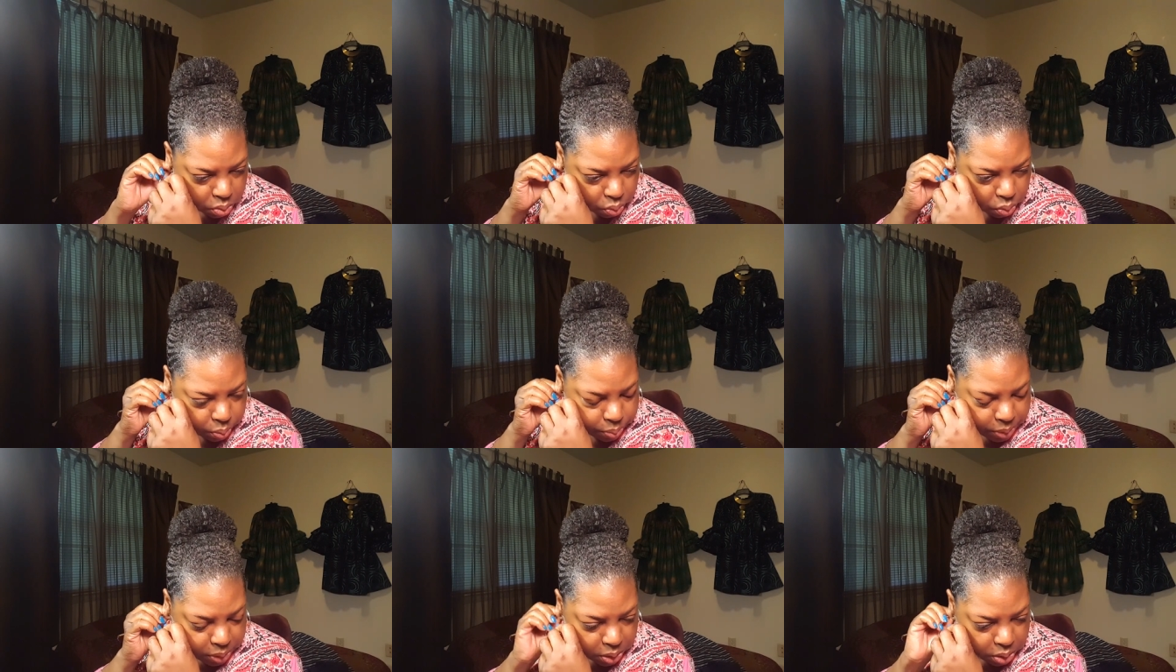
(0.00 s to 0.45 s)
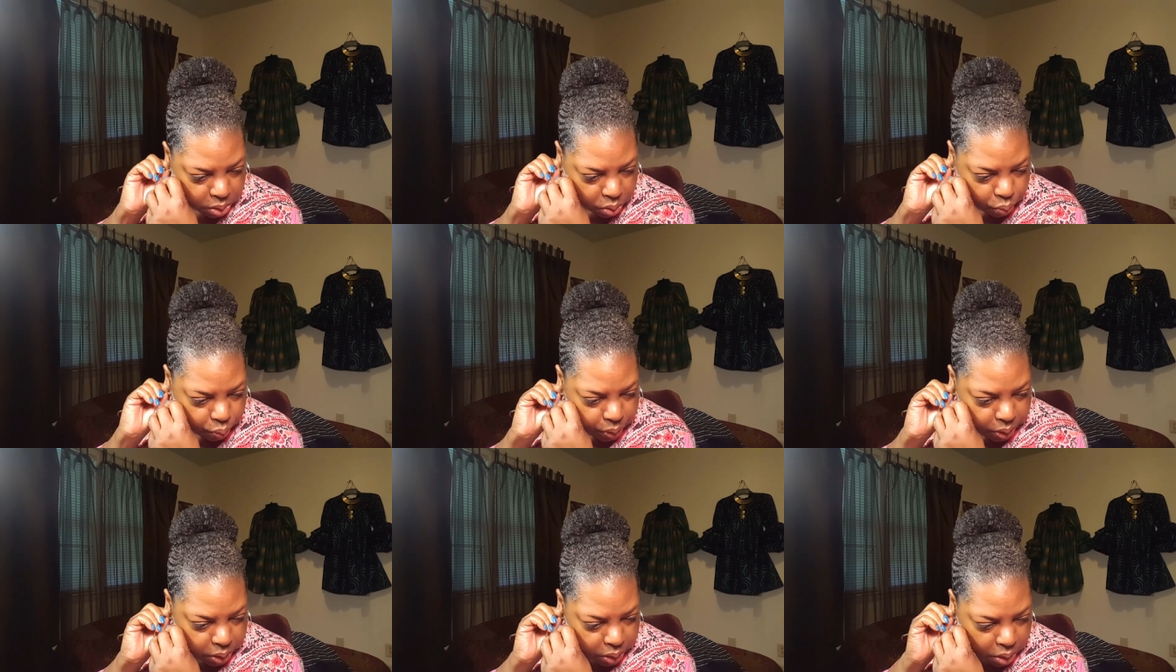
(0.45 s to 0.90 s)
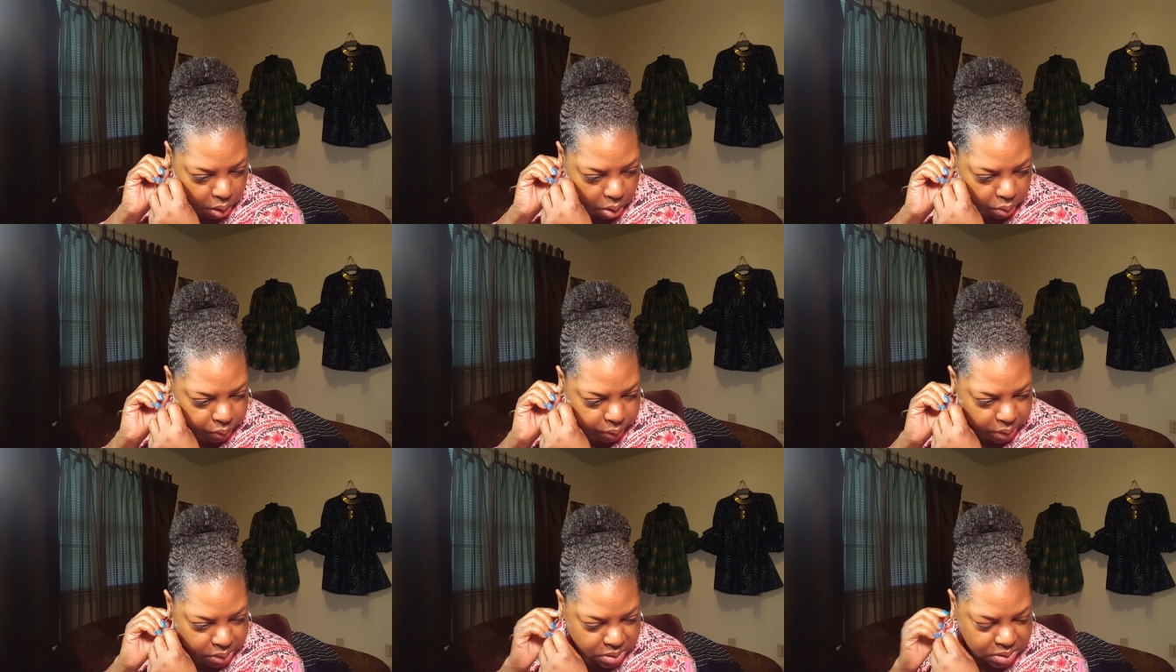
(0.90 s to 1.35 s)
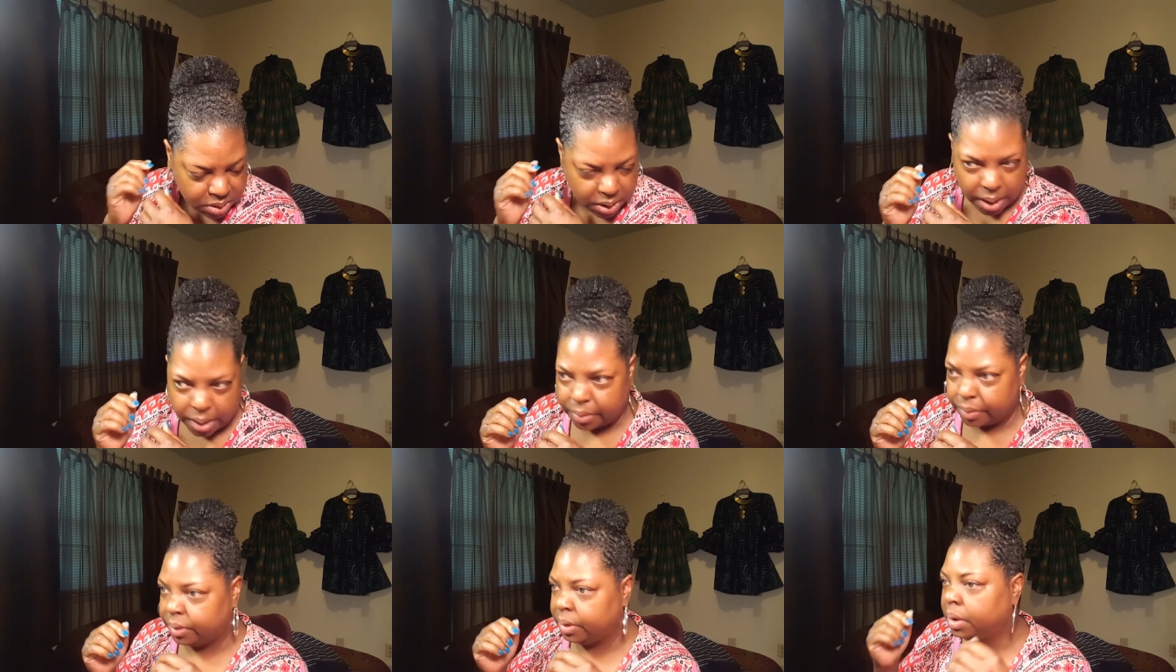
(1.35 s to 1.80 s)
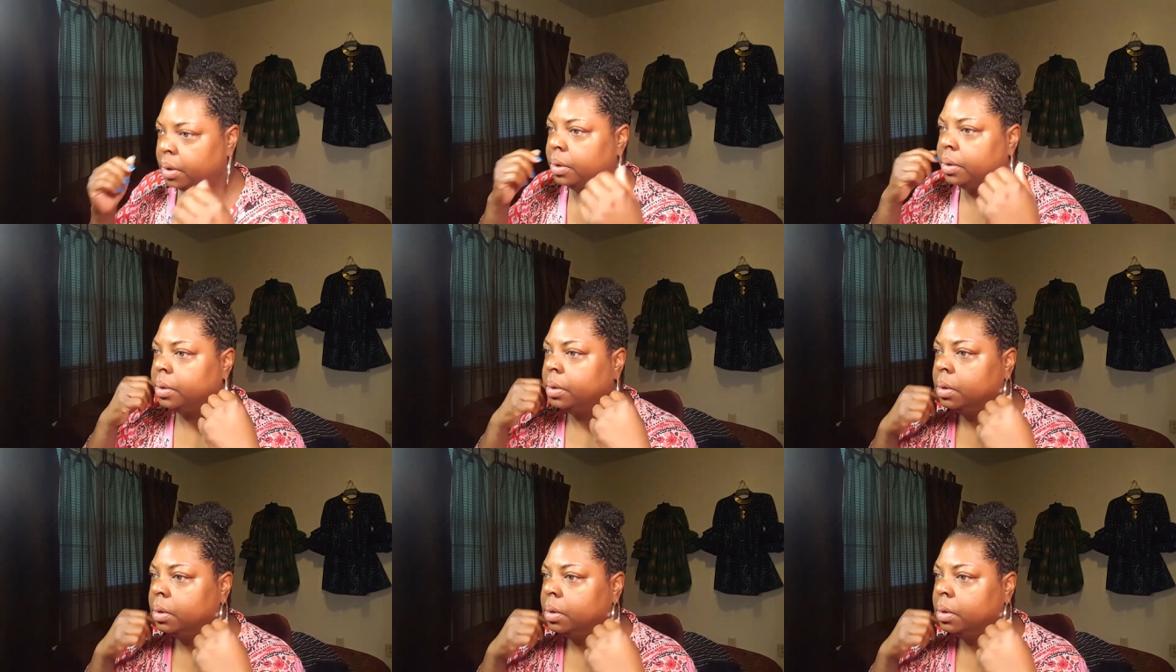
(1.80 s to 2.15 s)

We'll be in the wind all day Saturday,